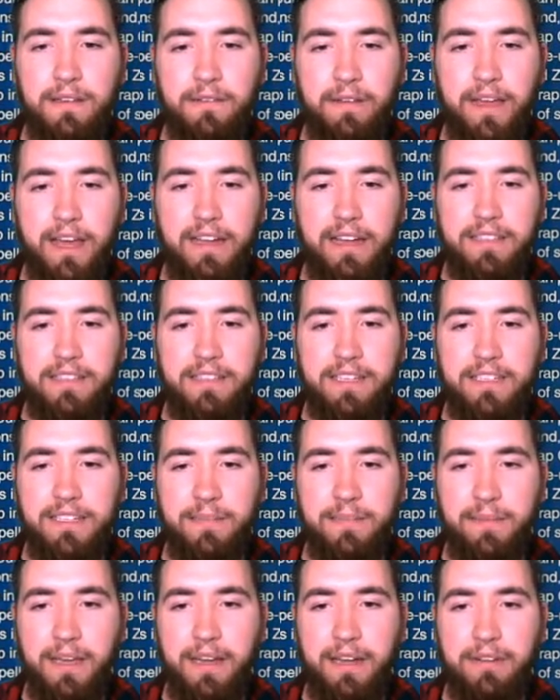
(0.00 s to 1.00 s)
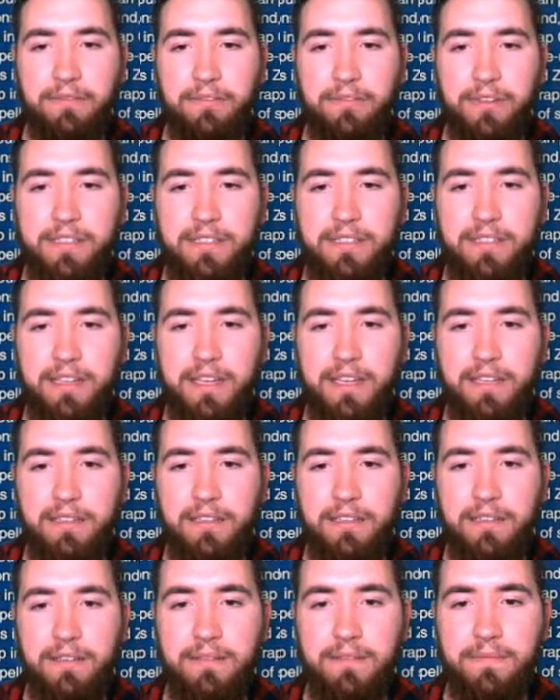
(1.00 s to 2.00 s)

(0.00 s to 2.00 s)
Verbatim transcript: We gotta say some kind of voice line.